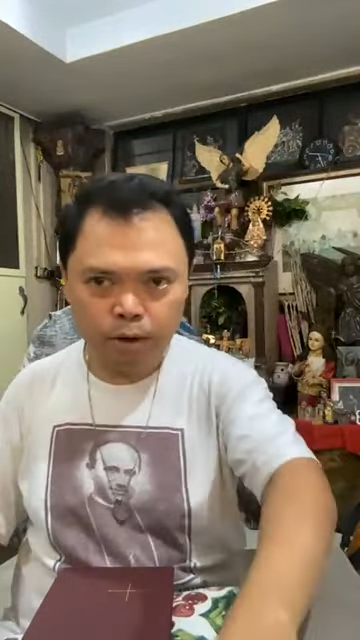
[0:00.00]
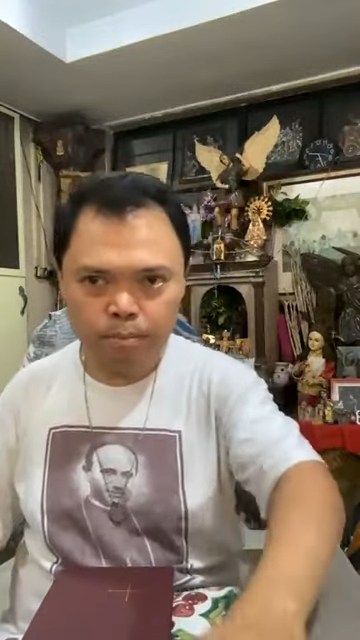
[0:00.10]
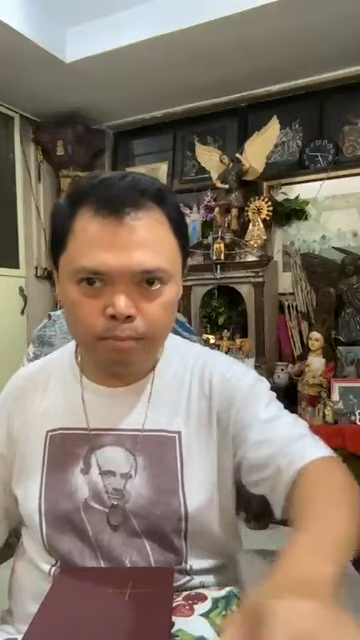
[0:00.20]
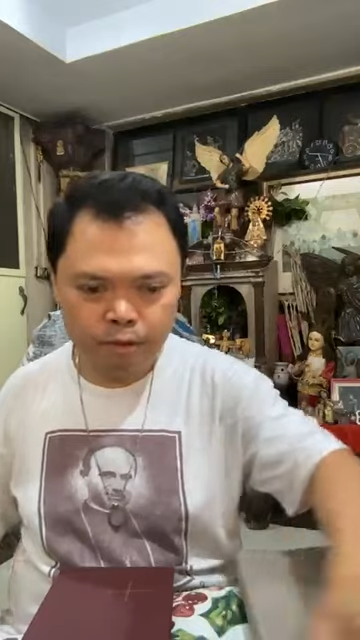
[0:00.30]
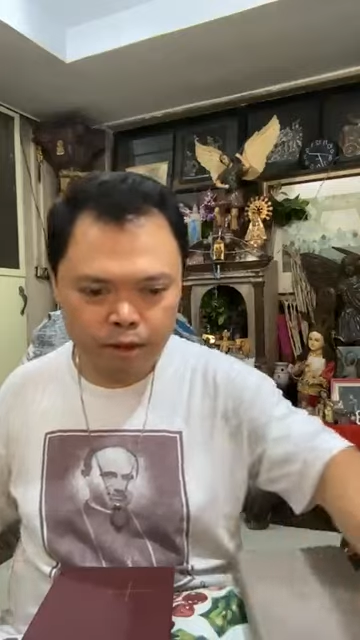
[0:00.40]

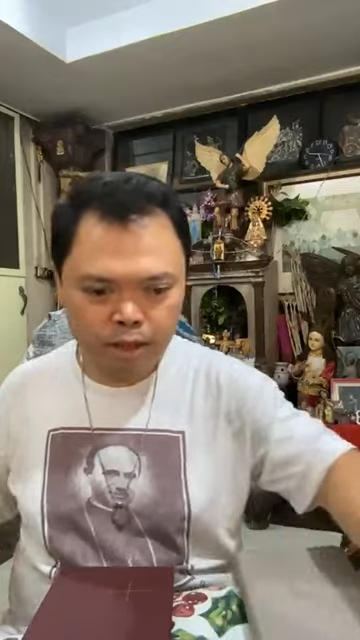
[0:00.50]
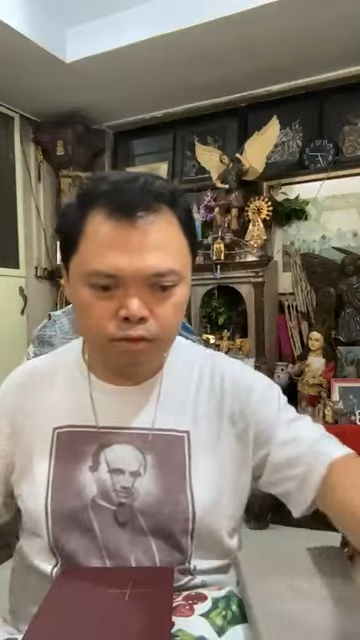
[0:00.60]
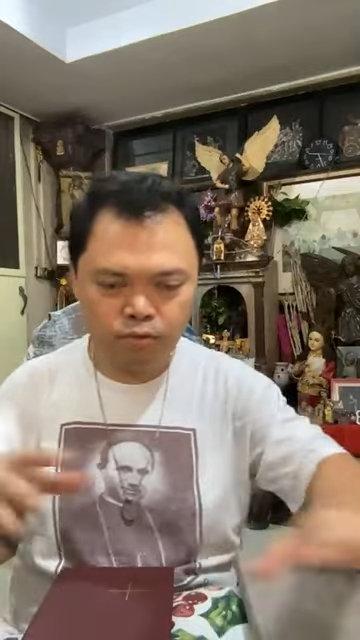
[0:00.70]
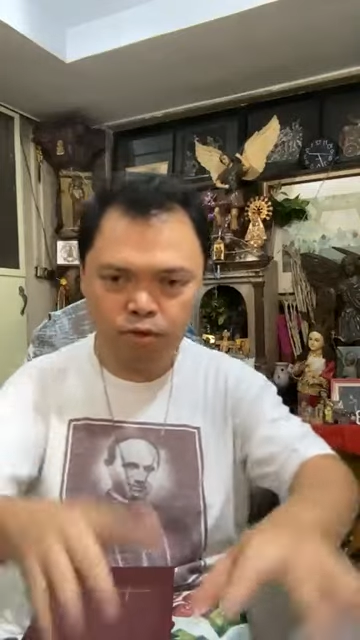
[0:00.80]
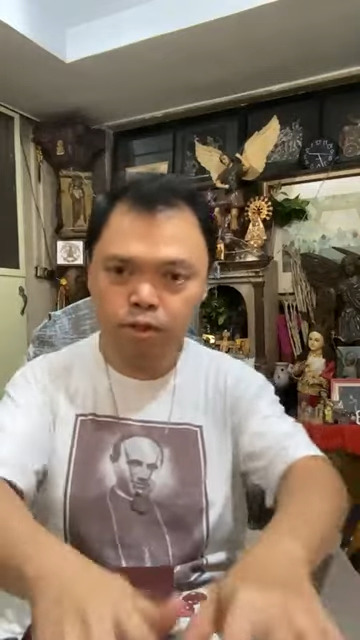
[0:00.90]
from
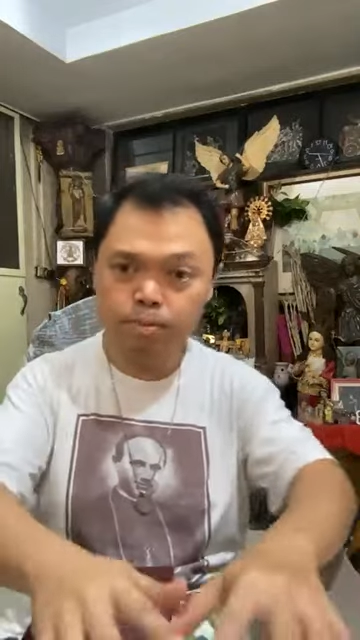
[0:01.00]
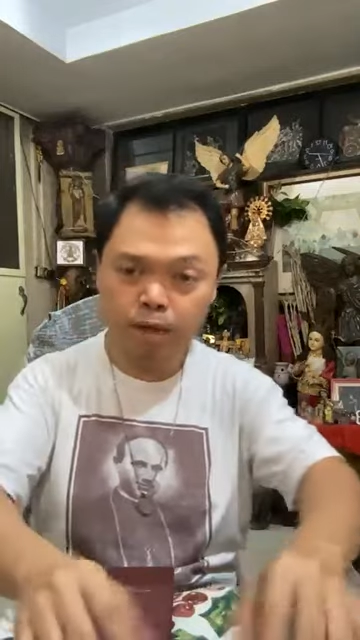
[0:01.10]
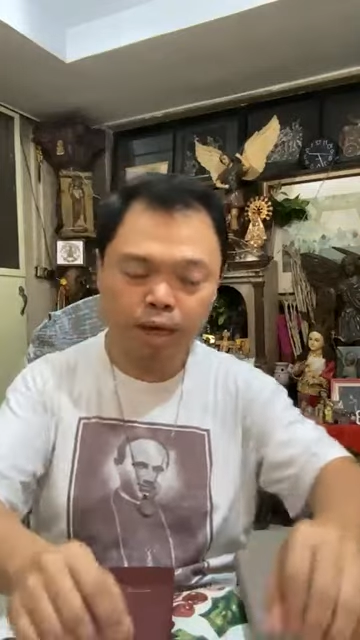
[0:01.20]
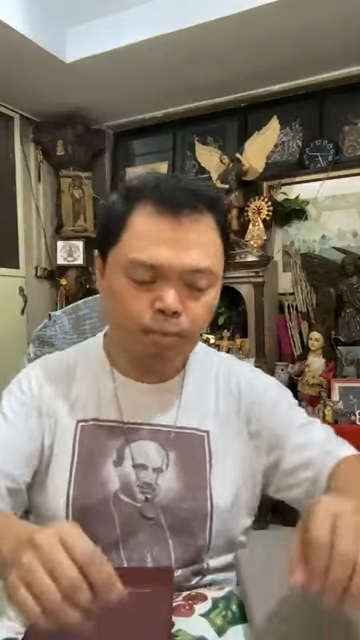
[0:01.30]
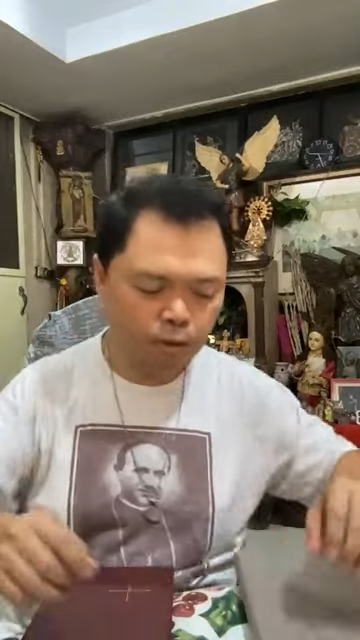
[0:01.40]
this
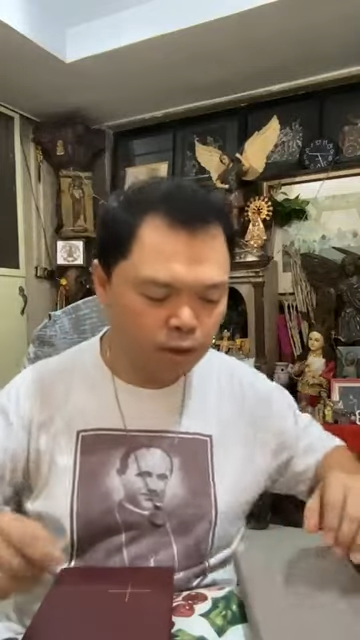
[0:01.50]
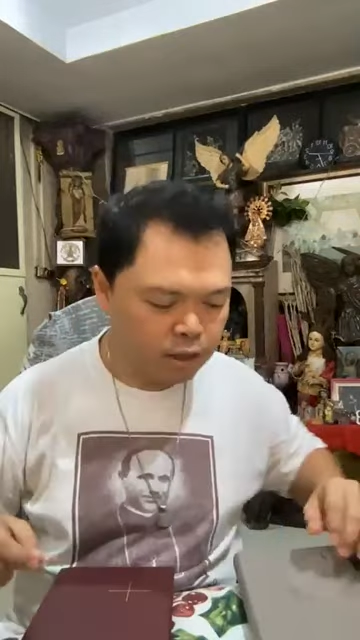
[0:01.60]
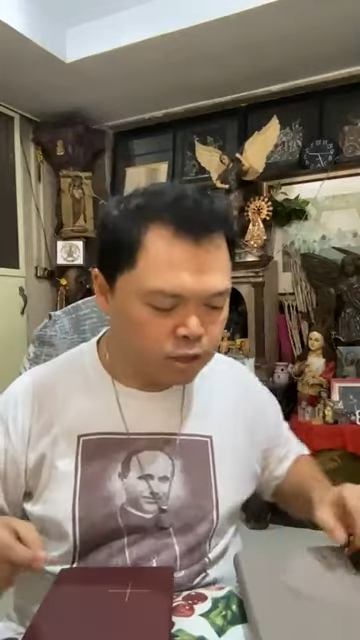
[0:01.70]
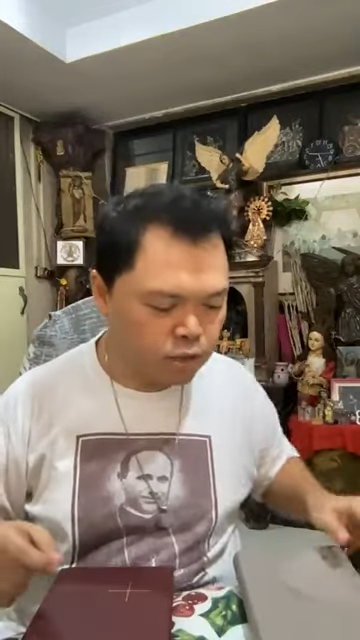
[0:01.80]
first Bible,